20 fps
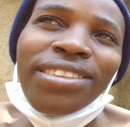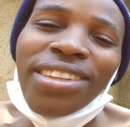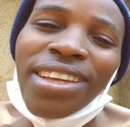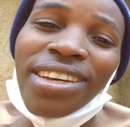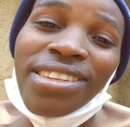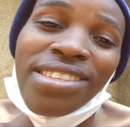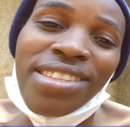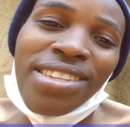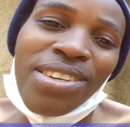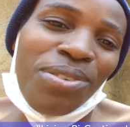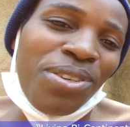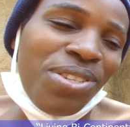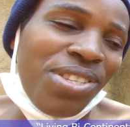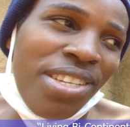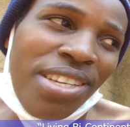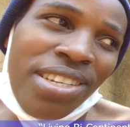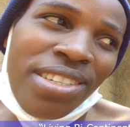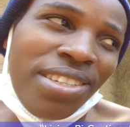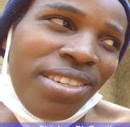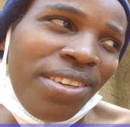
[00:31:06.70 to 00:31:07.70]
That's
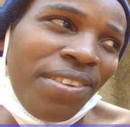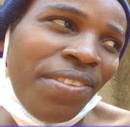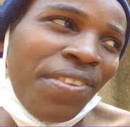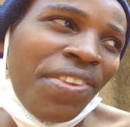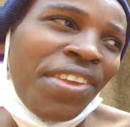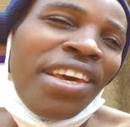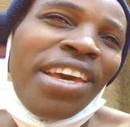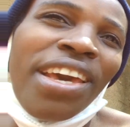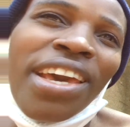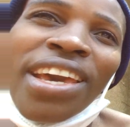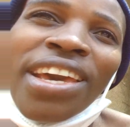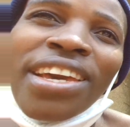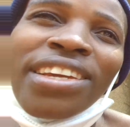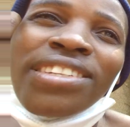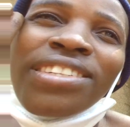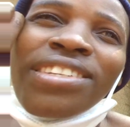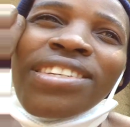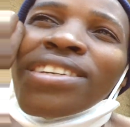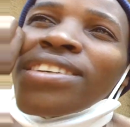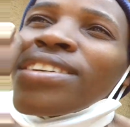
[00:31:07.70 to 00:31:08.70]
devastating.
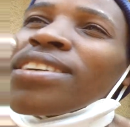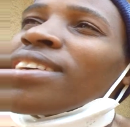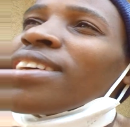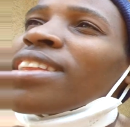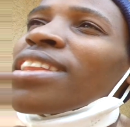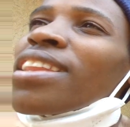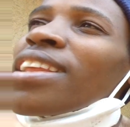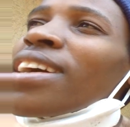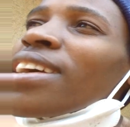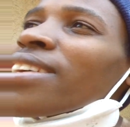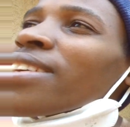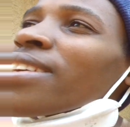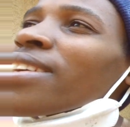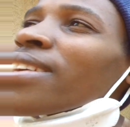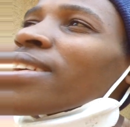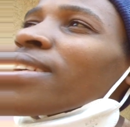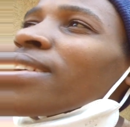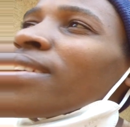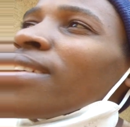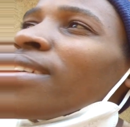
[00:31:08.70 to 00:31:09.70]
And like
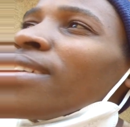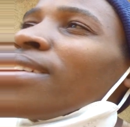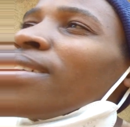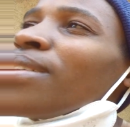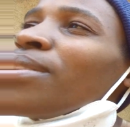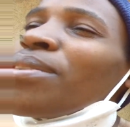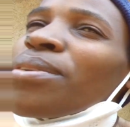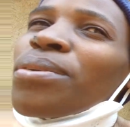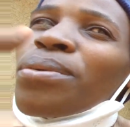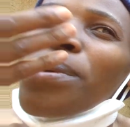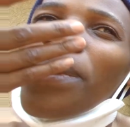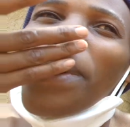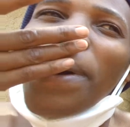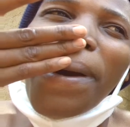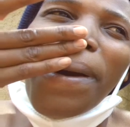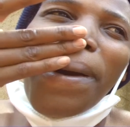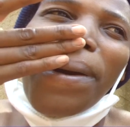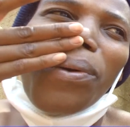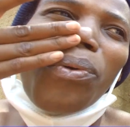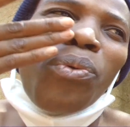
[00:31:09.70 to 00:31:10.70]

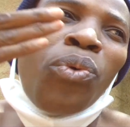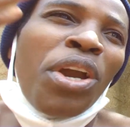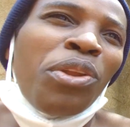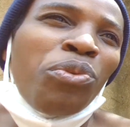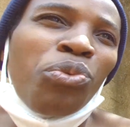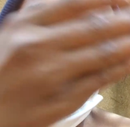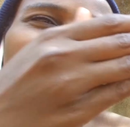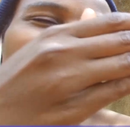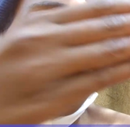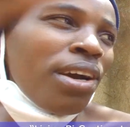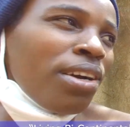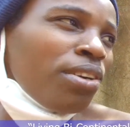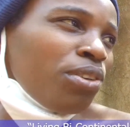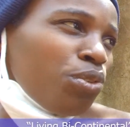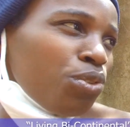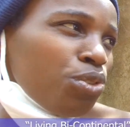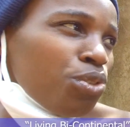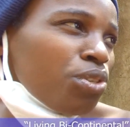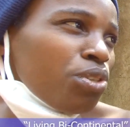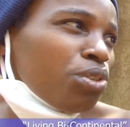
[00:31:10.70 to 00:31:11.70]
when we were
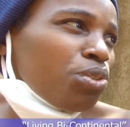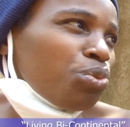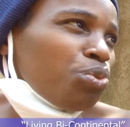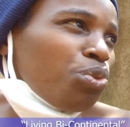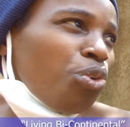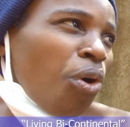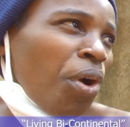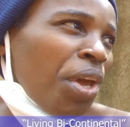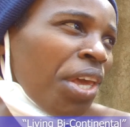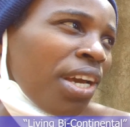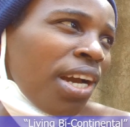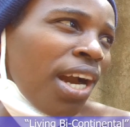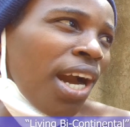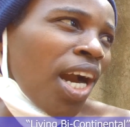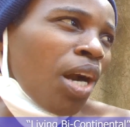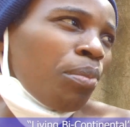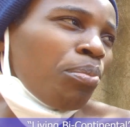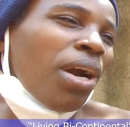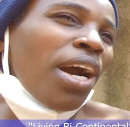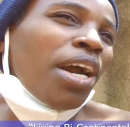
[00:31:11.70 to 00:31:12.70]
going
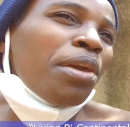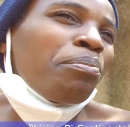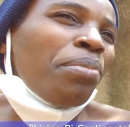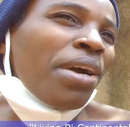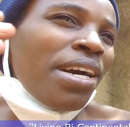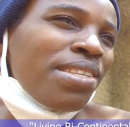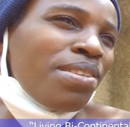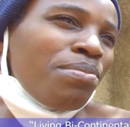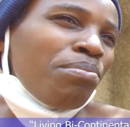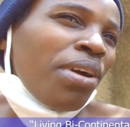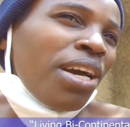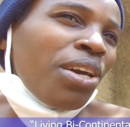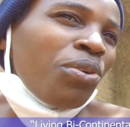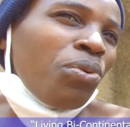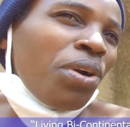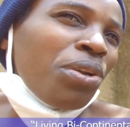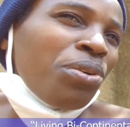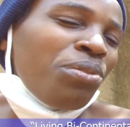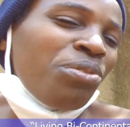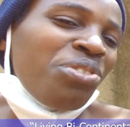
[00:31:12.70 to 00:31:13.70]
up, I passed by
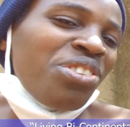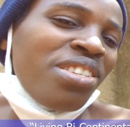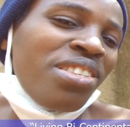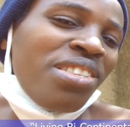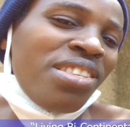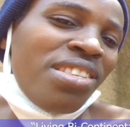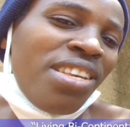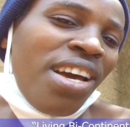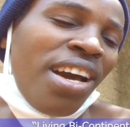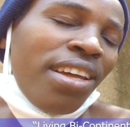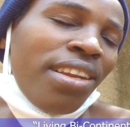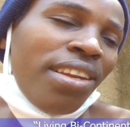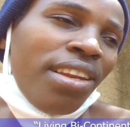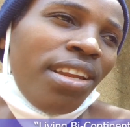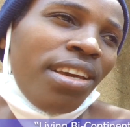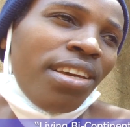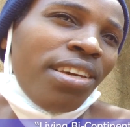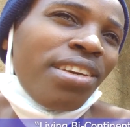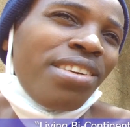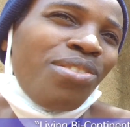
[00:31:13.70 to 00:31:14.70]
one of his sons,
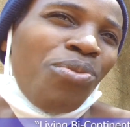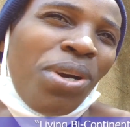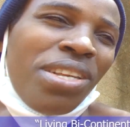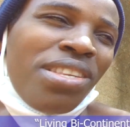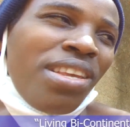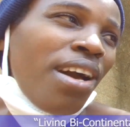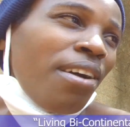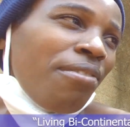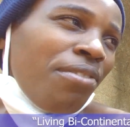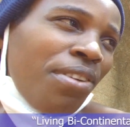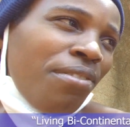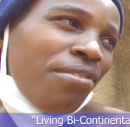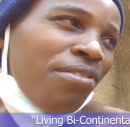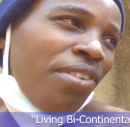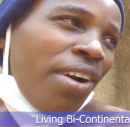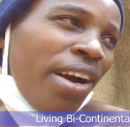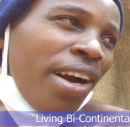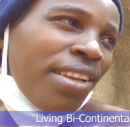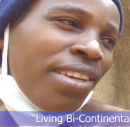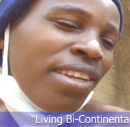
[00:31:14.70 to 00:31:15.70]
like he was having
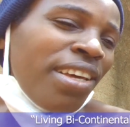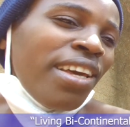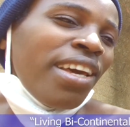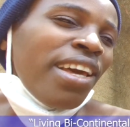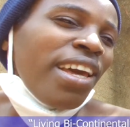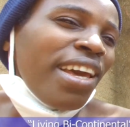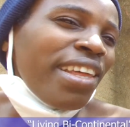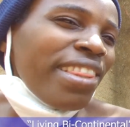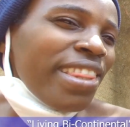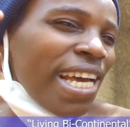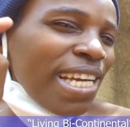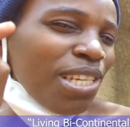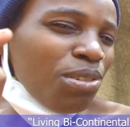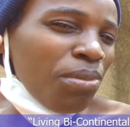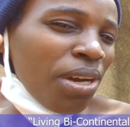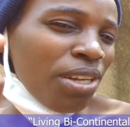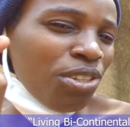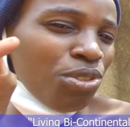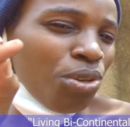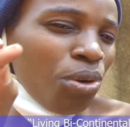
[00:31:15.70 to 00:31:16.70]
fun, and that
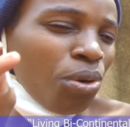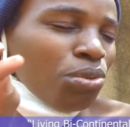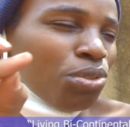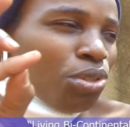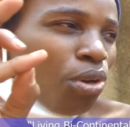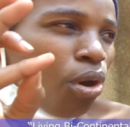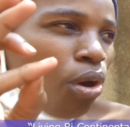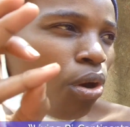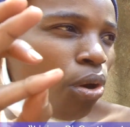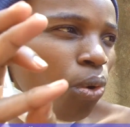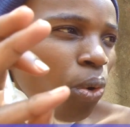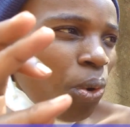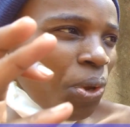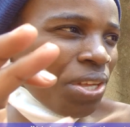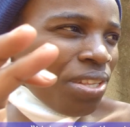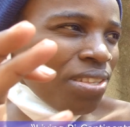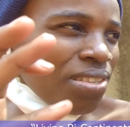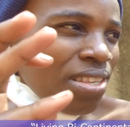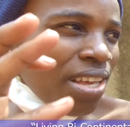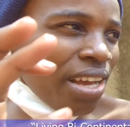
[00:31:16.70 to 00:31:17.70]
man taught all
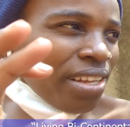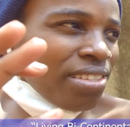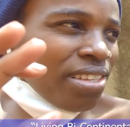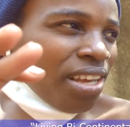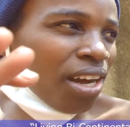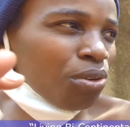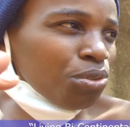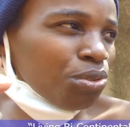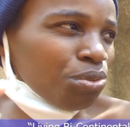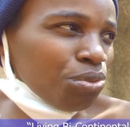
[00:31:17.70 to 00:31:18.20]
his sons how to